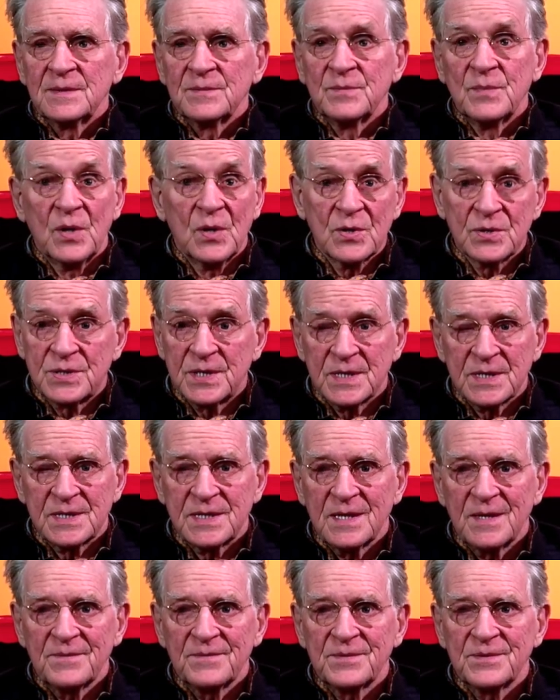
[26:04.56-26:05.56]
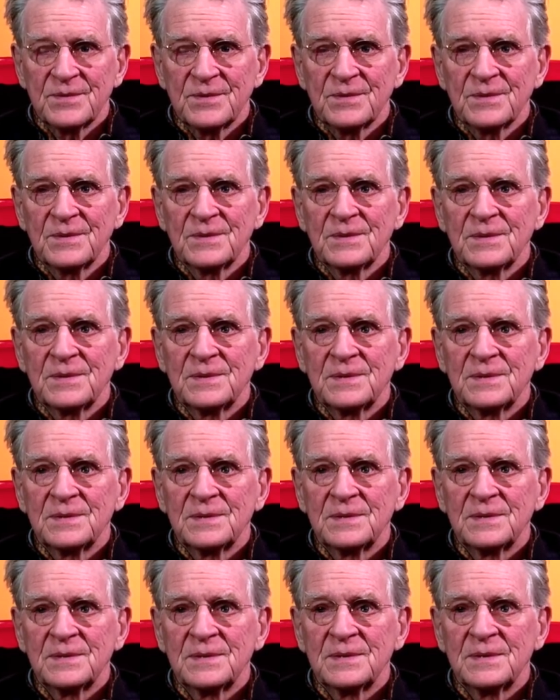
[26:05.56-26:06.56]
Moses loves you.
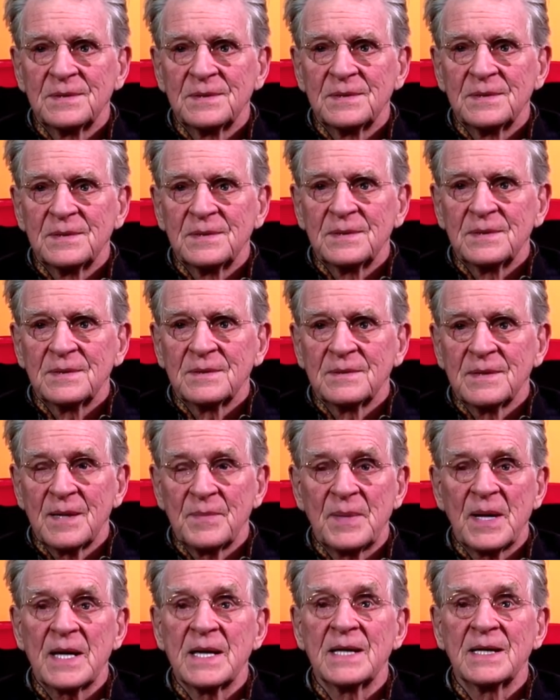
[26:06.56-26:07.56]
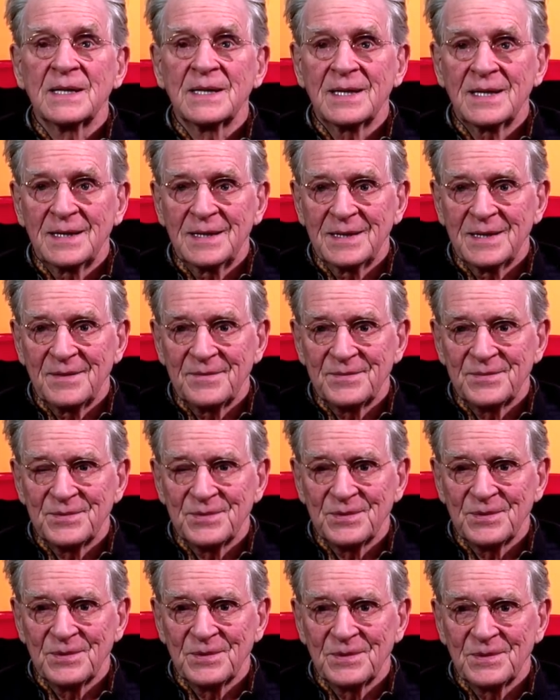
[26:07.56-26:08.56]
Rabbi Hillel loves
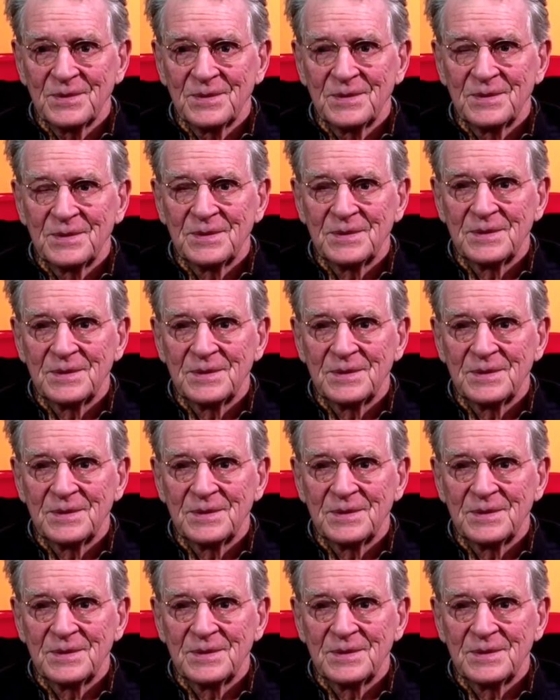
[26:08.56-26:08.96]
you.